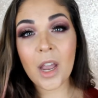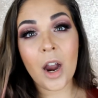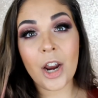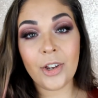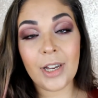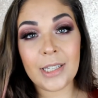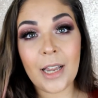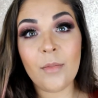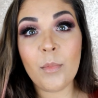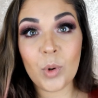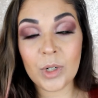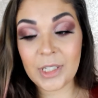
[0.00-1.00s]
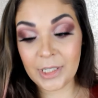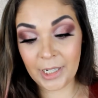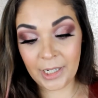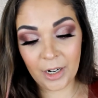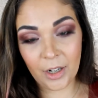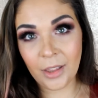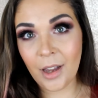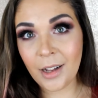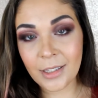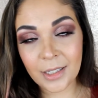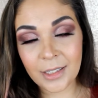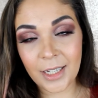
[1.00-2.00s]
right, you guys, I have more skincare,
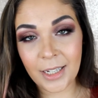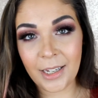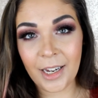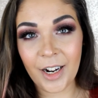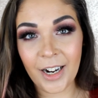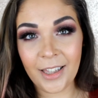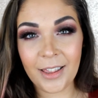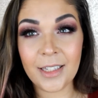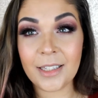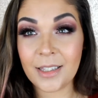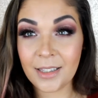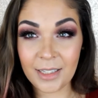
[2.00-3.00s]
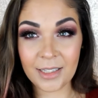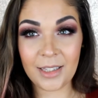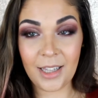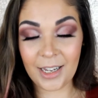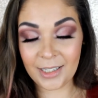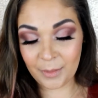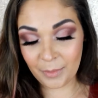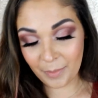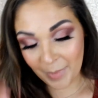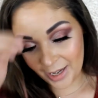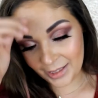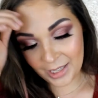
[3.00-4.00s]
lots of skincare this this last
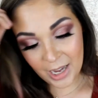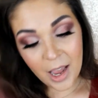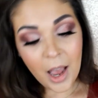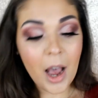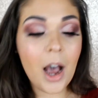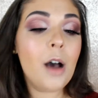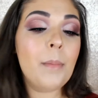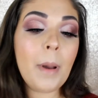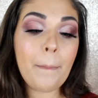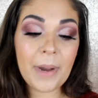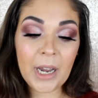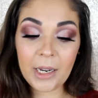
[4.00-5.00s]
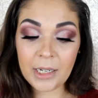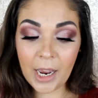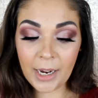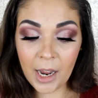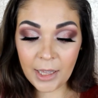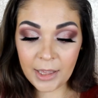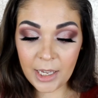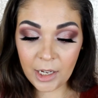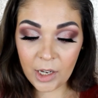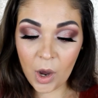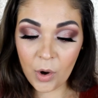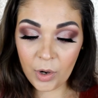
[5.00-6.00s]
month, um, but I
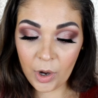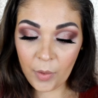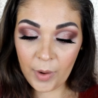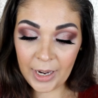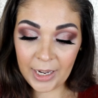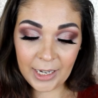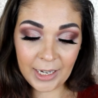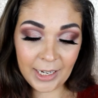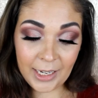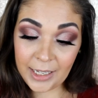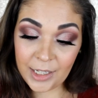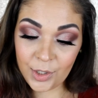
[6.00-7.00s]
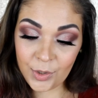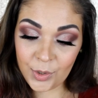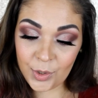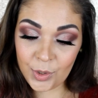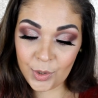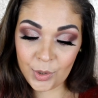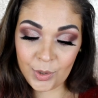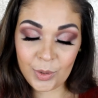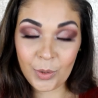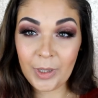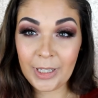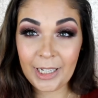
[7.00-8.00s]
got the Coco
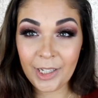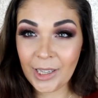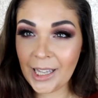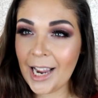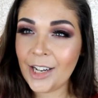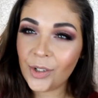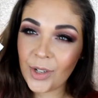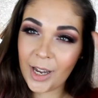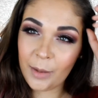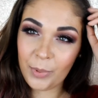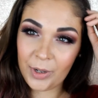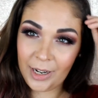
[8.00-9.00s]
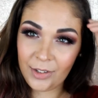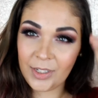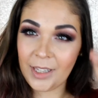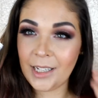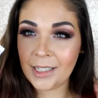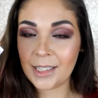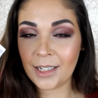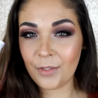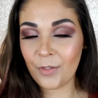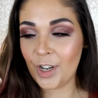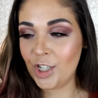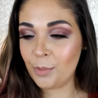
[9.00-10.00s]
Ensoleille. I don't know how to pronounce it. I think it's like a
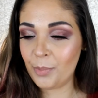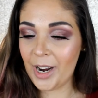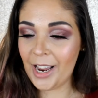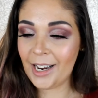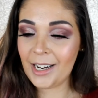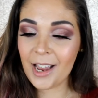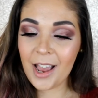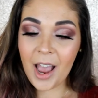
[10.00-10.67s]
French brand,